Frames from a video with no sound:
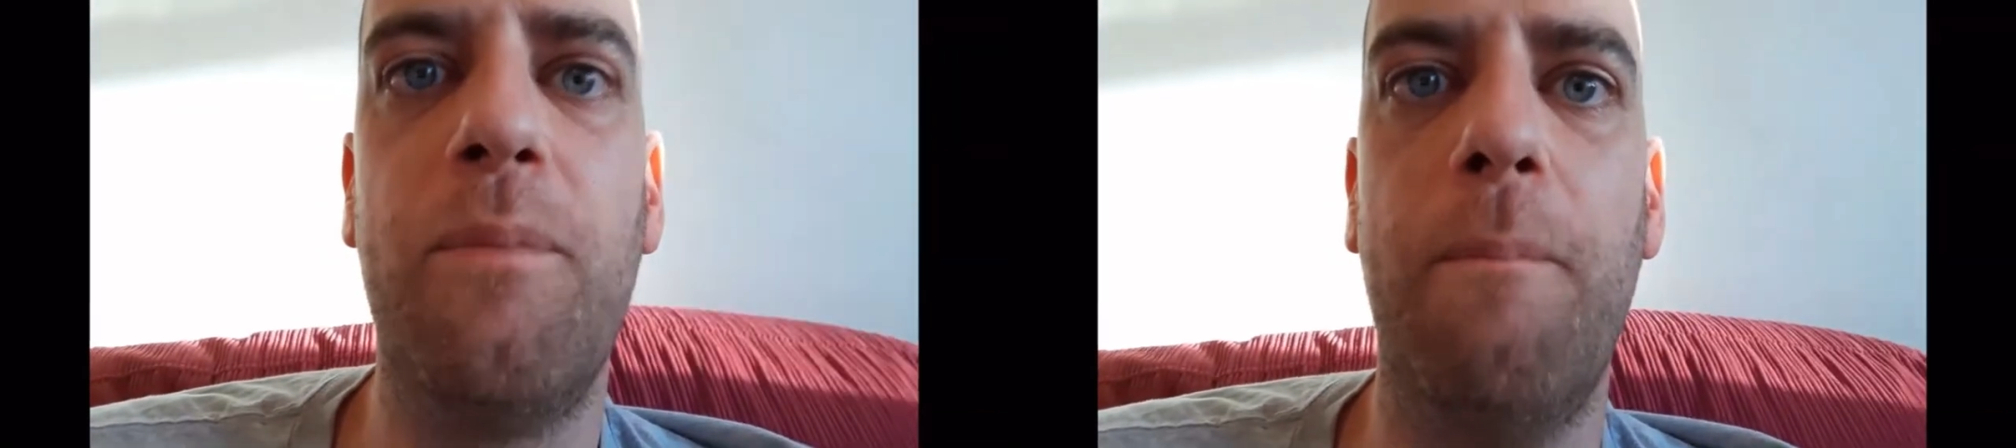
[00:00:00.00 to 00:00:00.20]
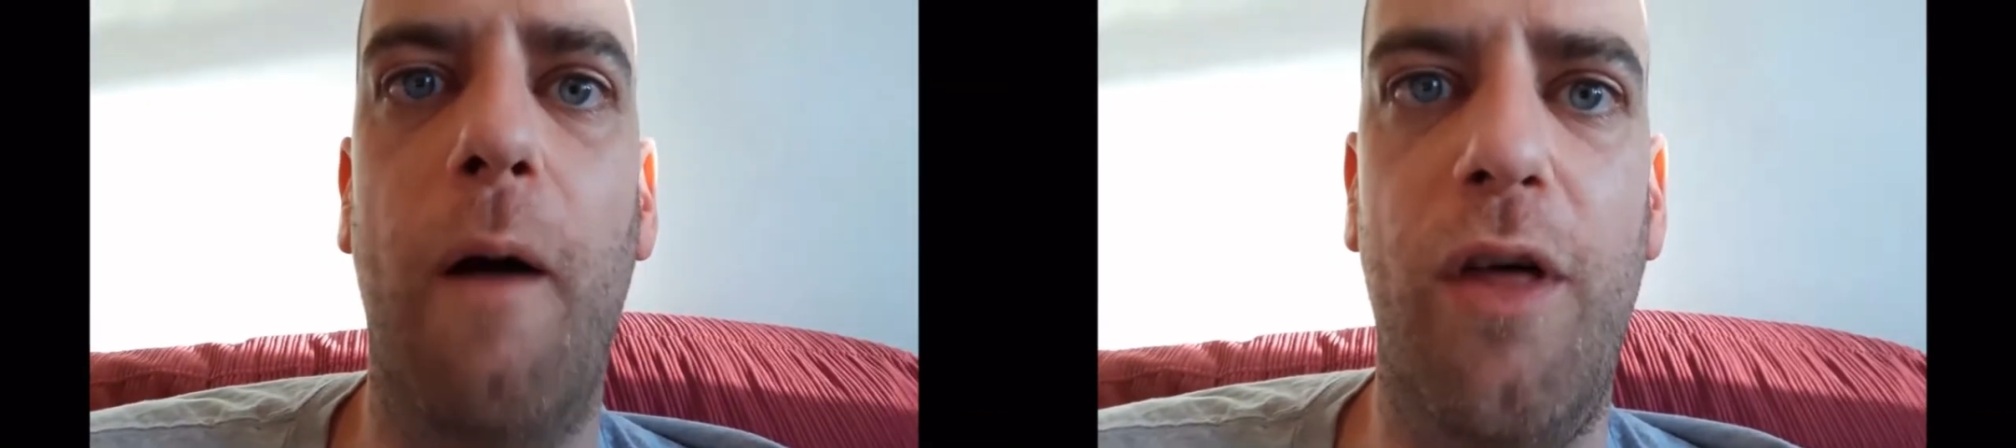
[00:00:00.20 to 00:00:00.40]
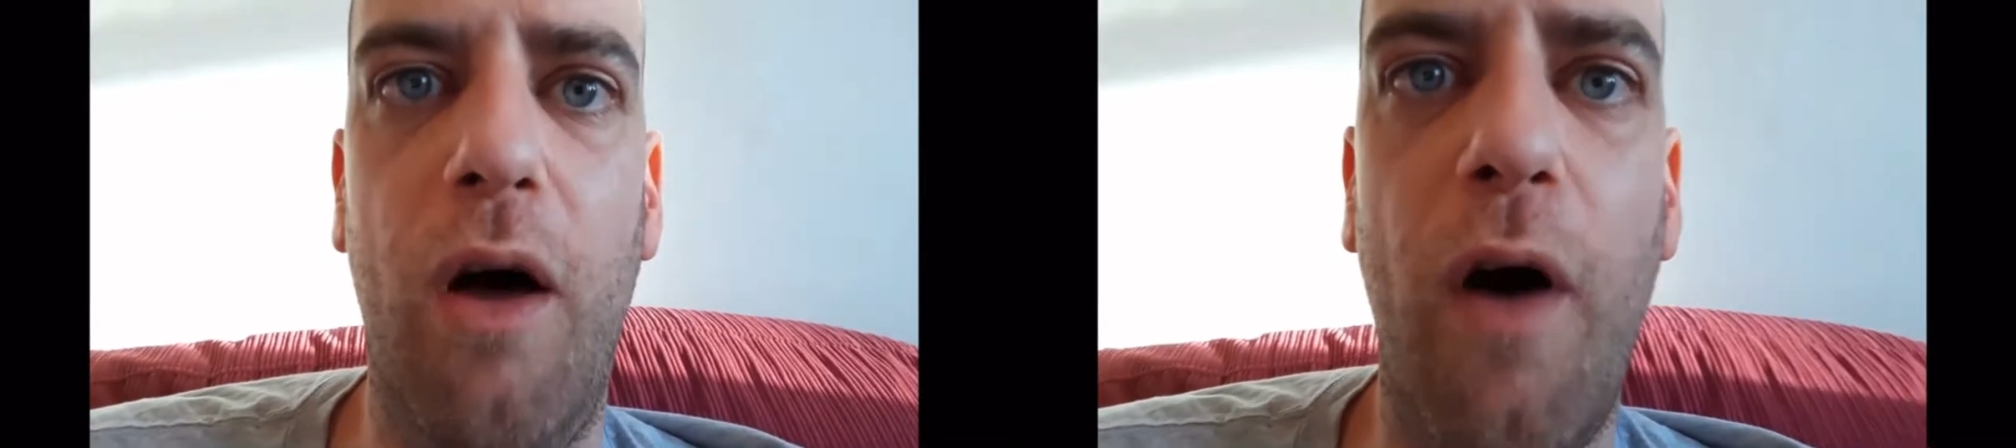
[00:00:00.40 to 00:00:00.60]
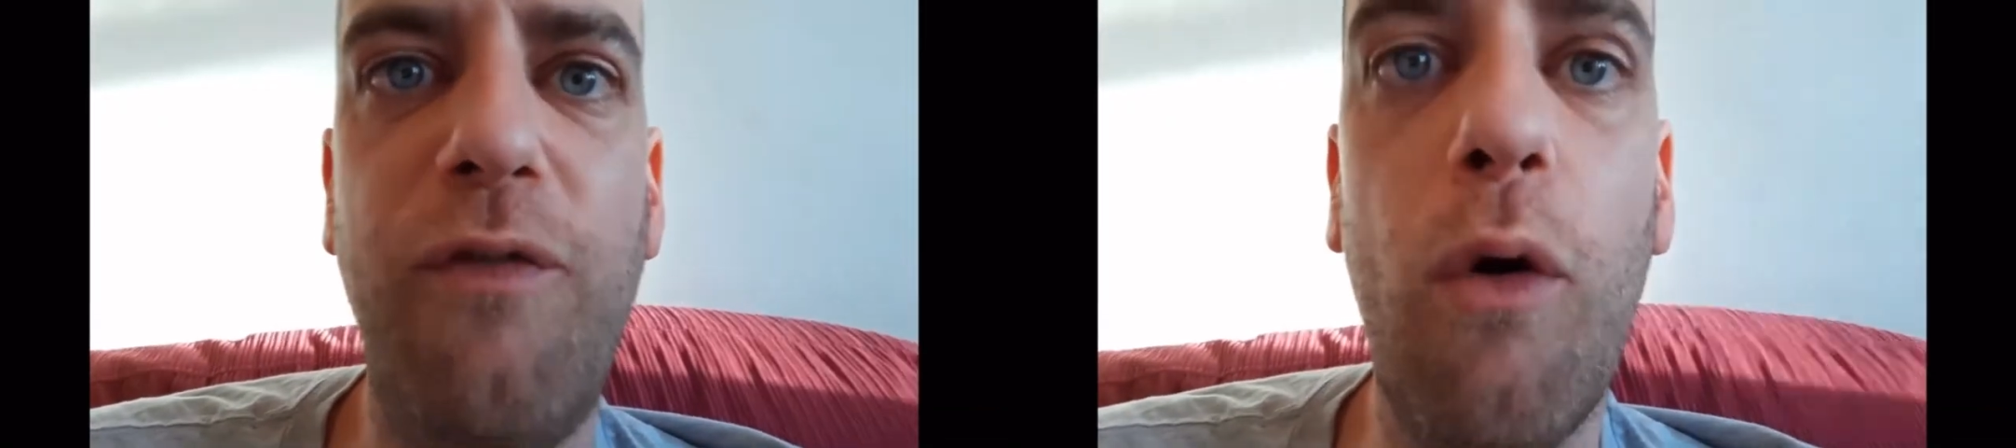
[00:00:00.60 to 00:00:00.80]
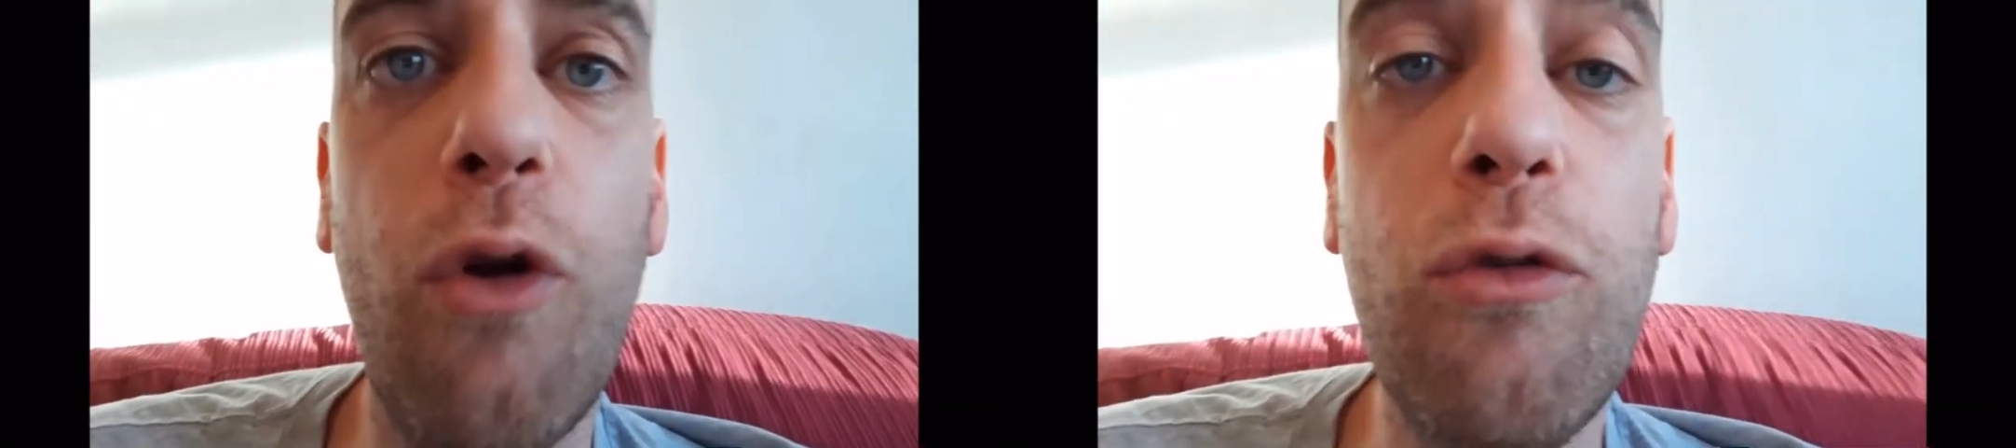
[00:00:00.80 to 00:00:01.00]

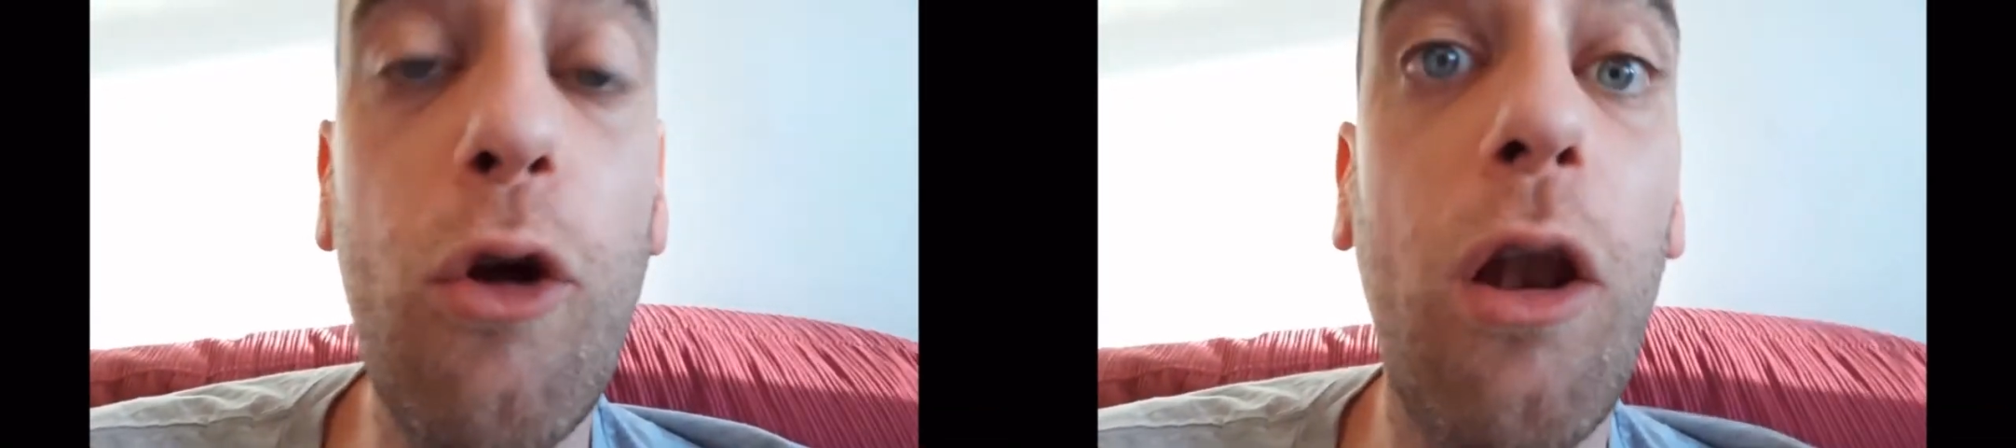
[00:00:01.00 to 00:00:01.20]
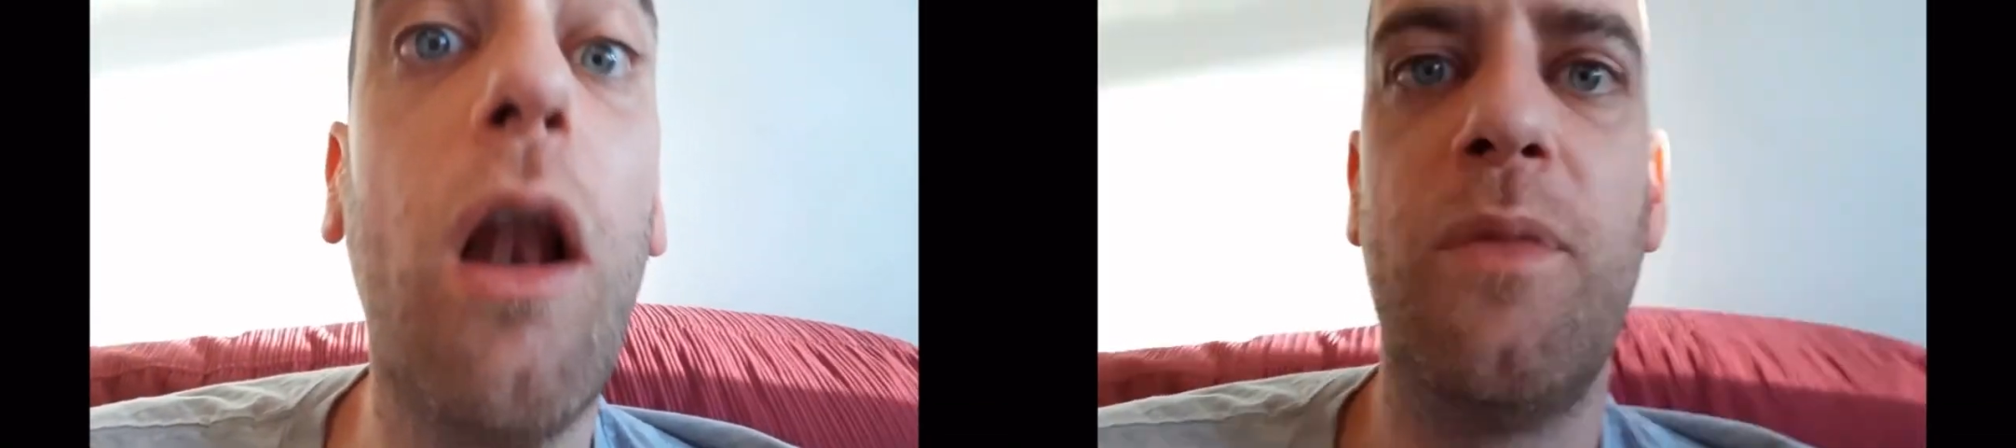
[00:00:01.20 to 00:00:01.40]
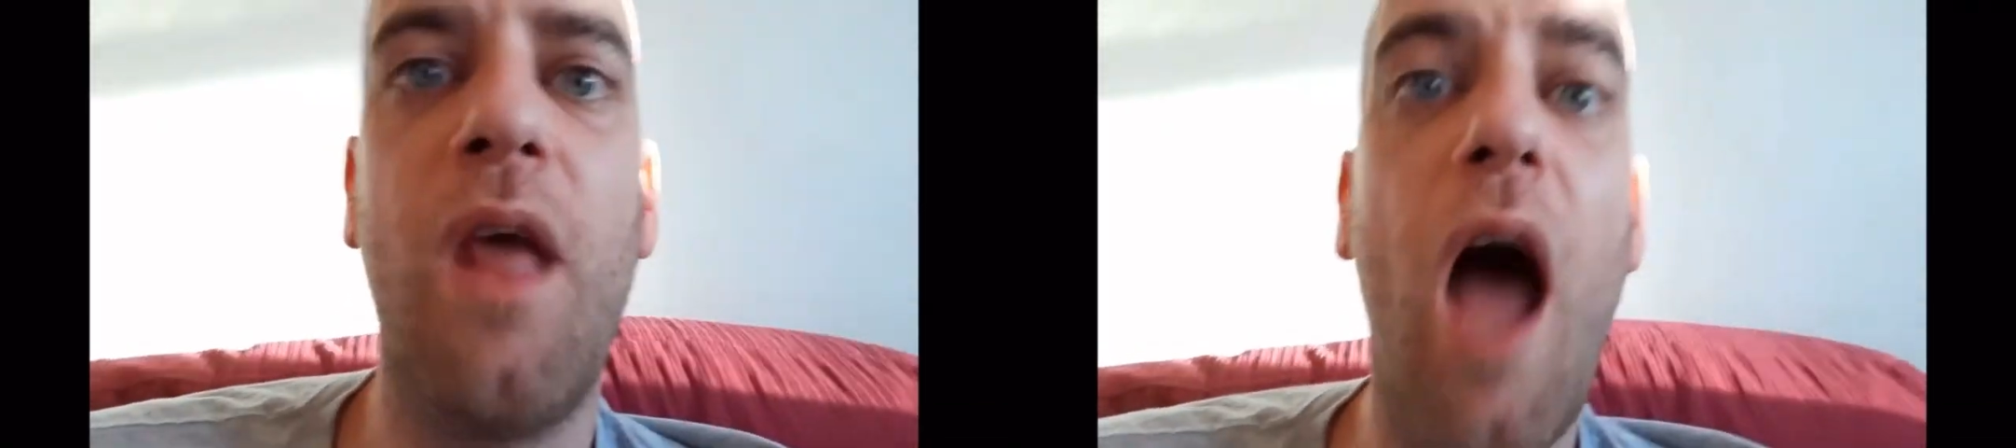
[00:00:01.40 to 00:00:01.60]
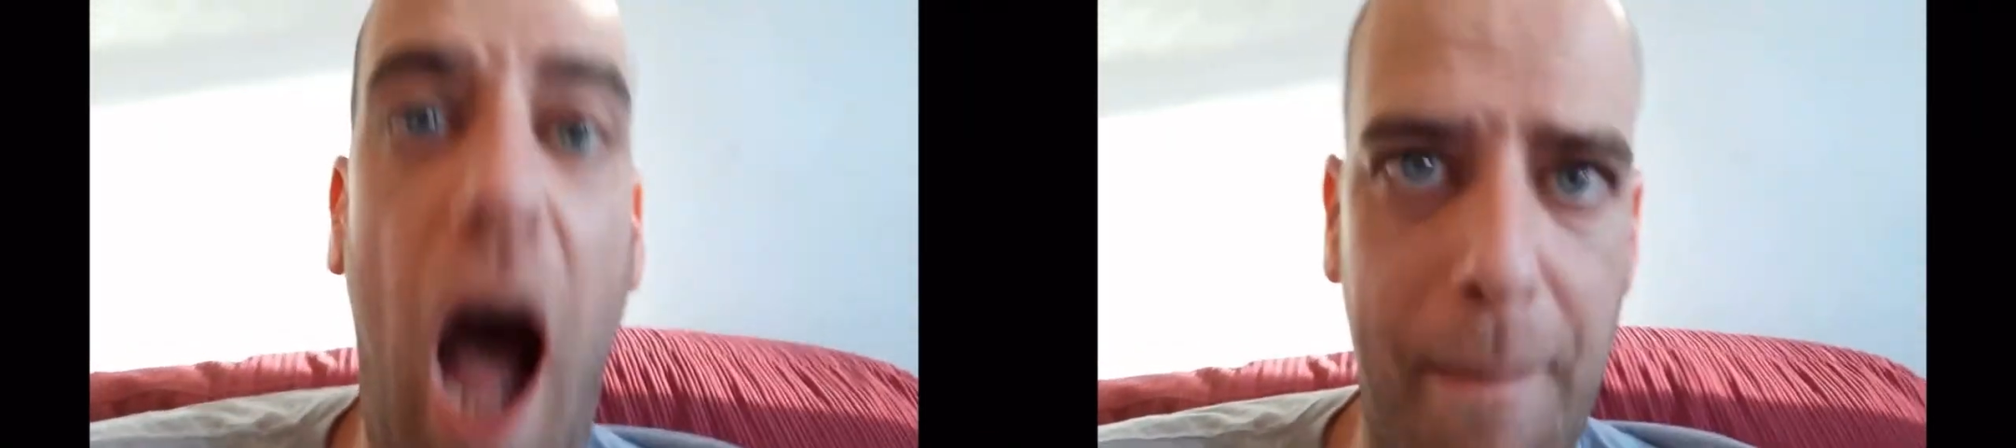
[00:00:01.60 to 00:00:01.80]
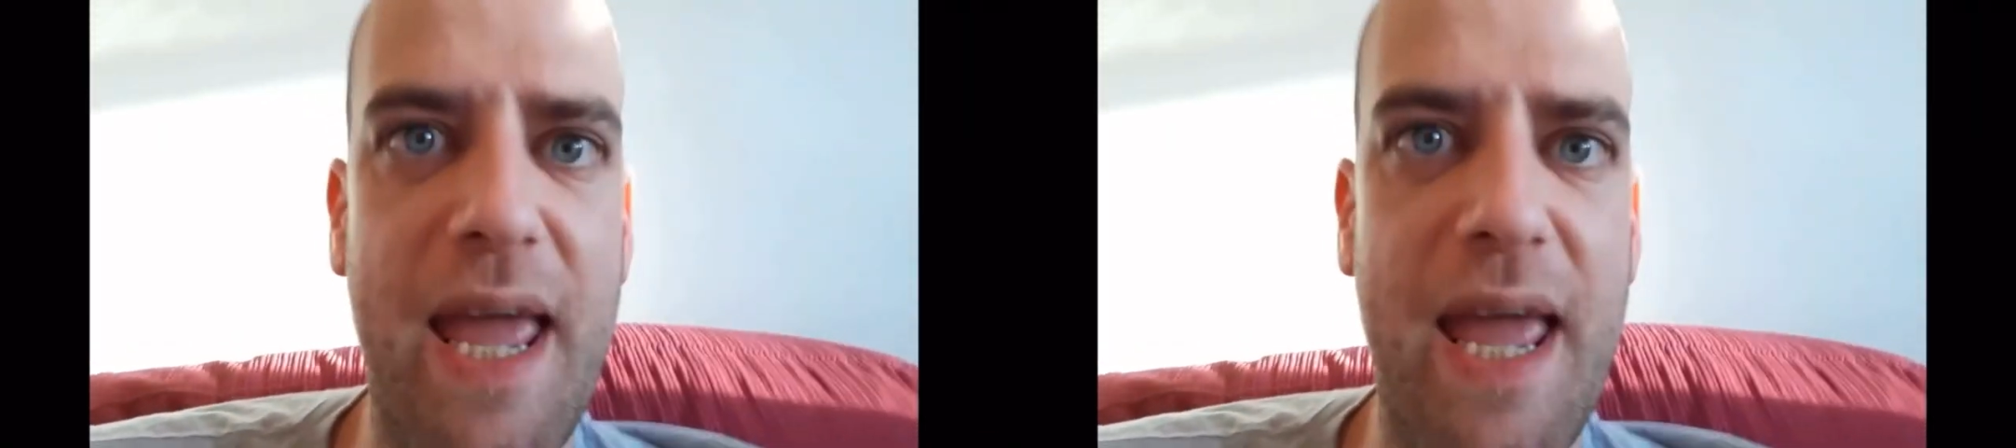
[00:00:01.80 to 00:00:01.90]
I'm